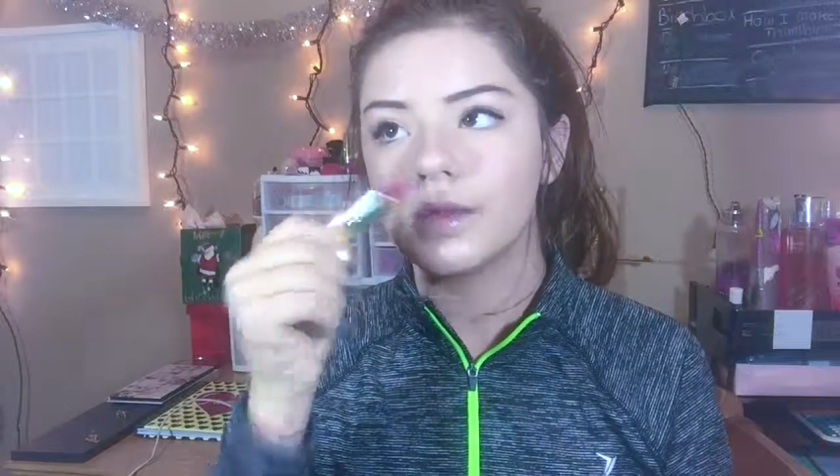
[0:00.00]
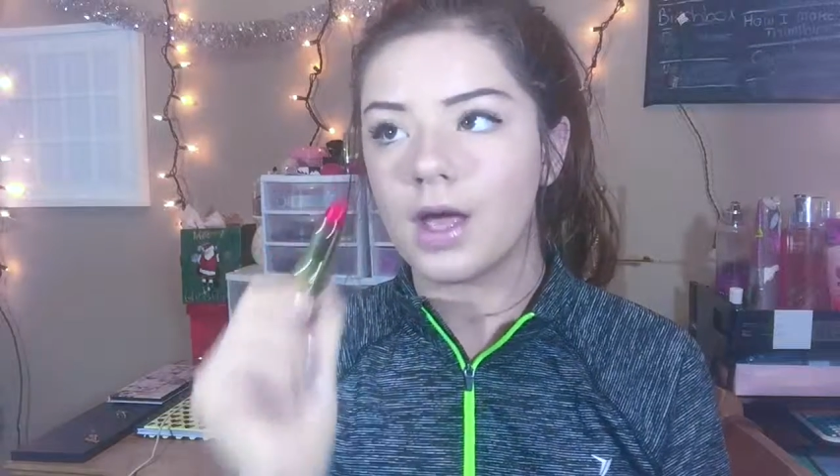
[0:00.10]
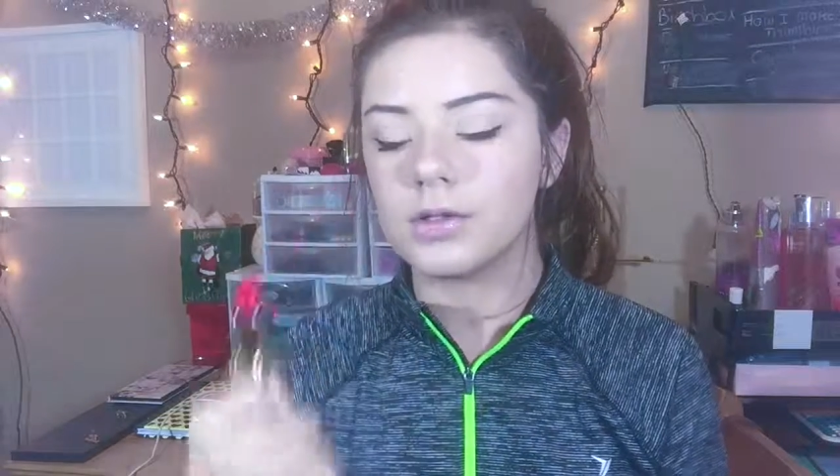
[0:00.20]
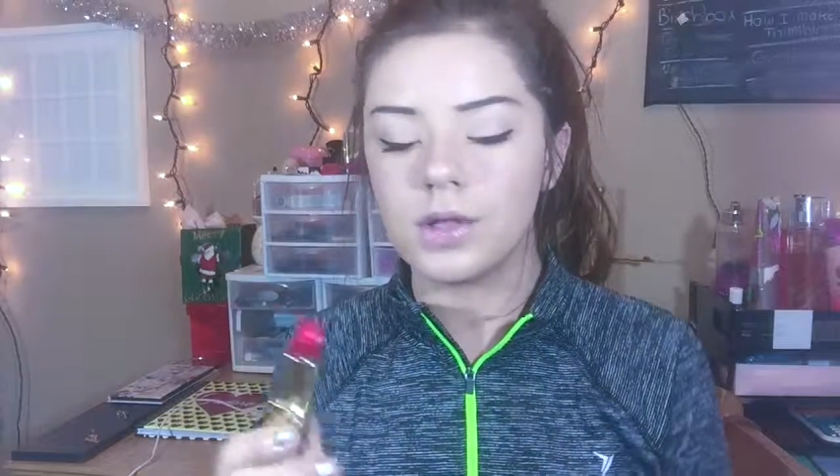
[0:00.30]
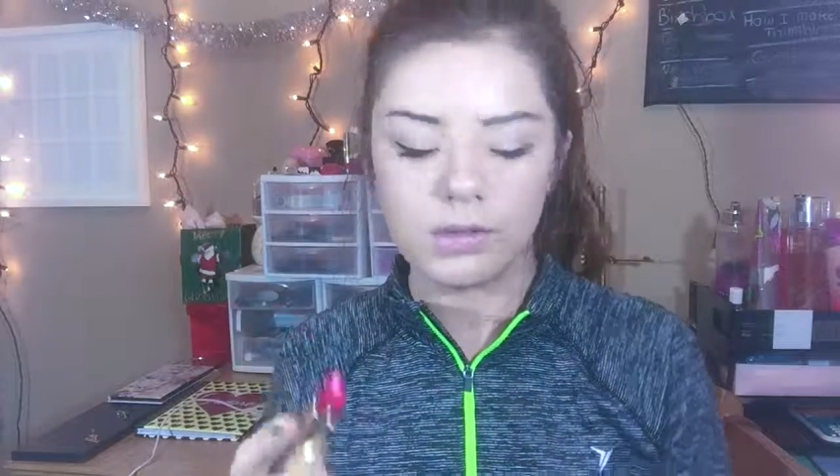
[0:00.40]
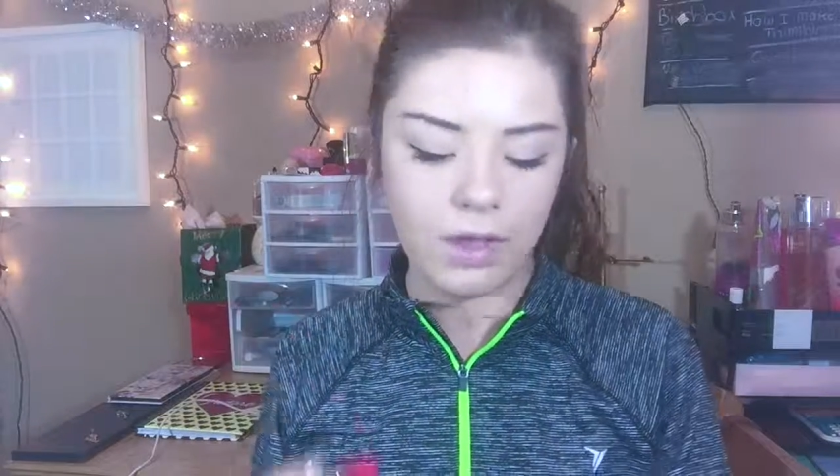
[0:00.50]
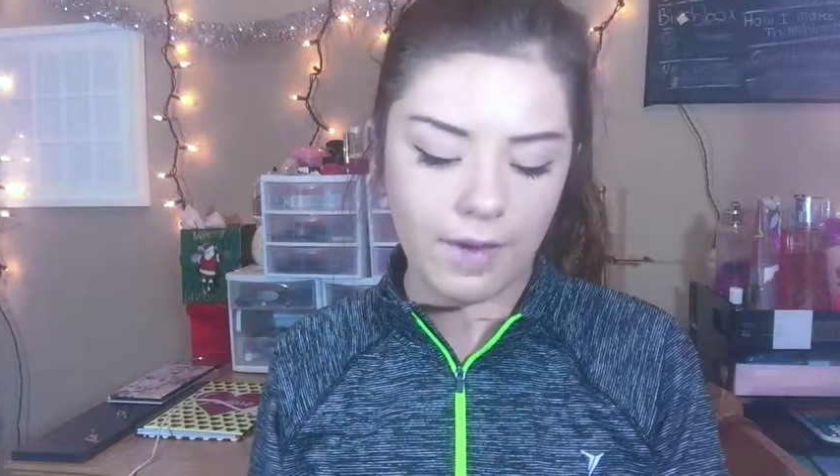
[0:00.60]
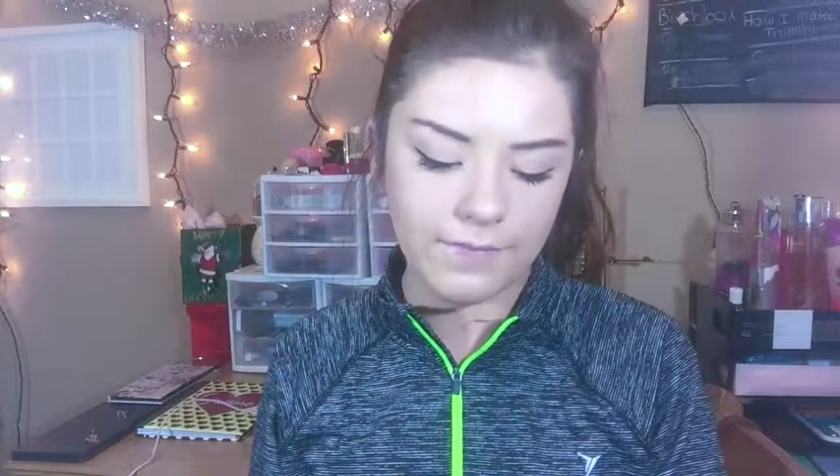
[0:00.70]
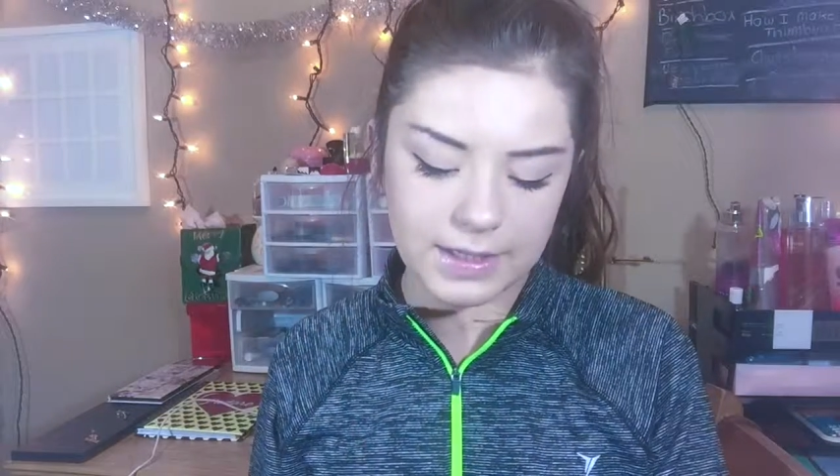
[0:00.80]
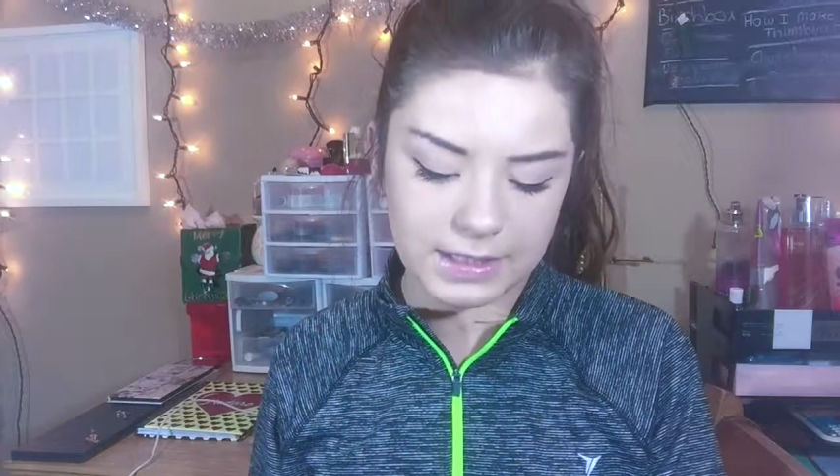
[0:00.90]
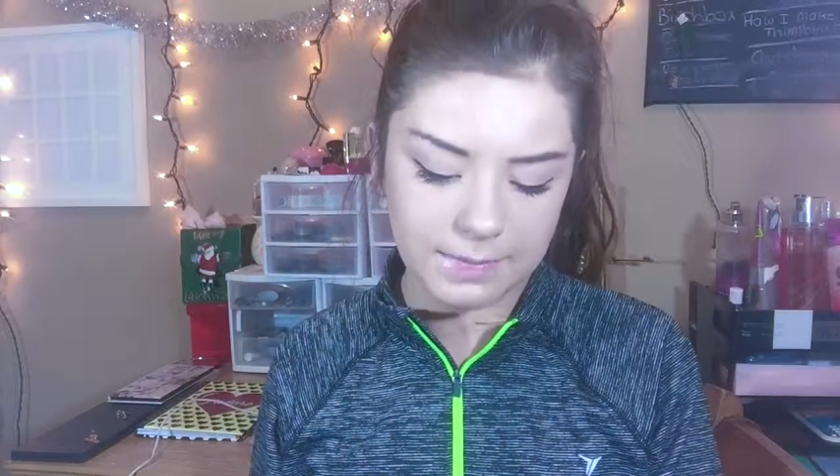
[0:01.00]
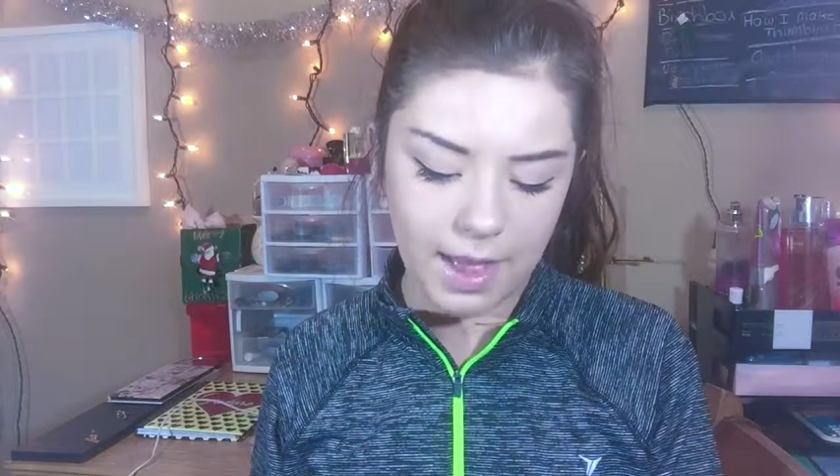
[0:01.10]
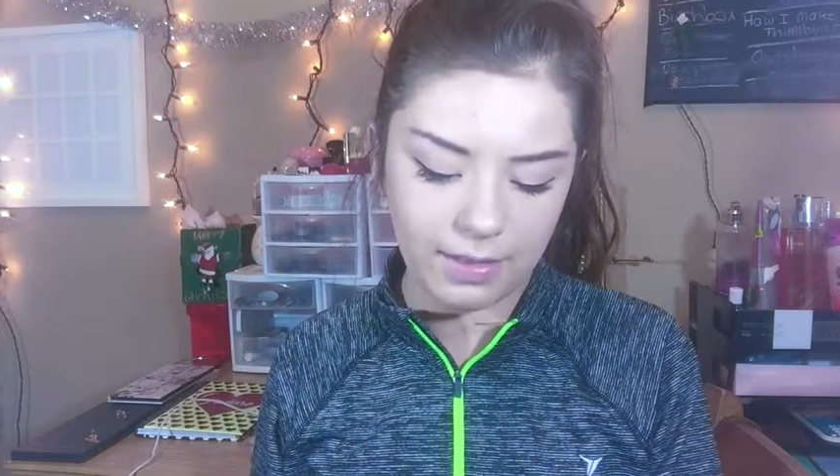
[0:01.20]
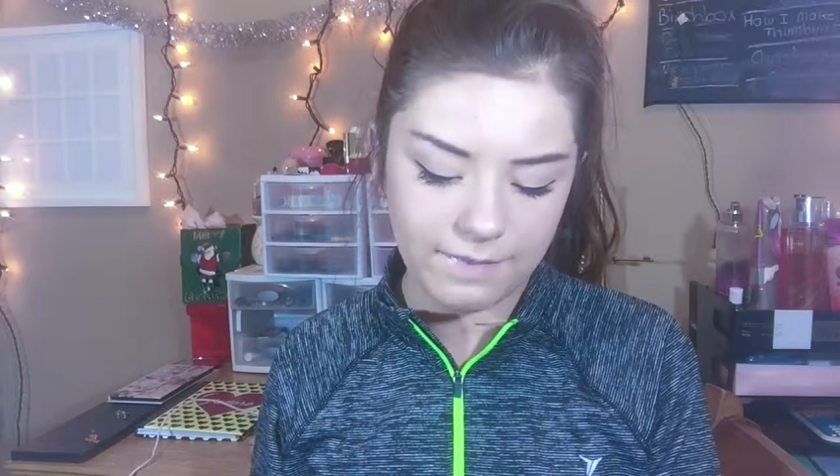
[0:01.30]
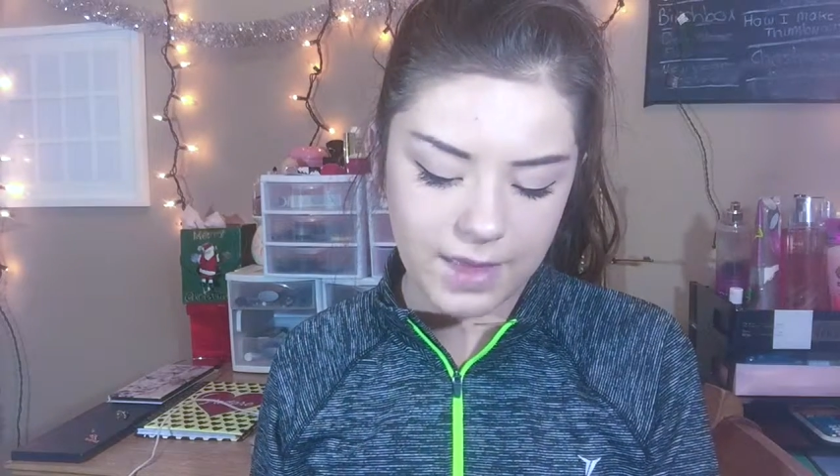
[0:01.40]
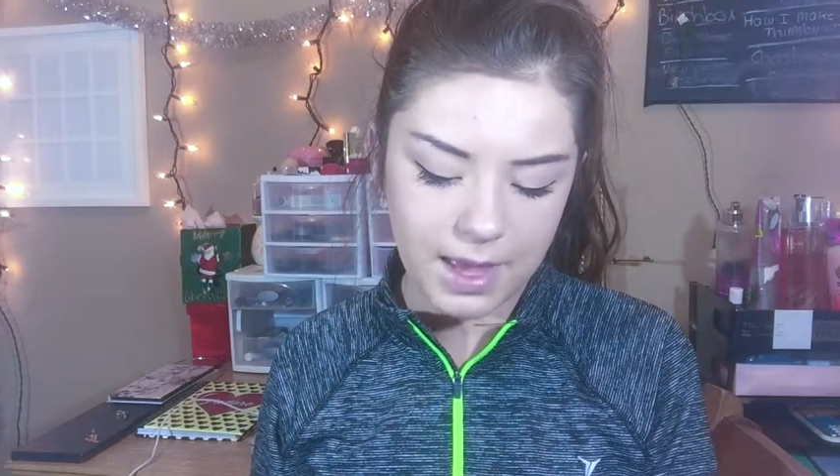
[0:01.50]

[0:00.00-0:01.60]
I also love the smell of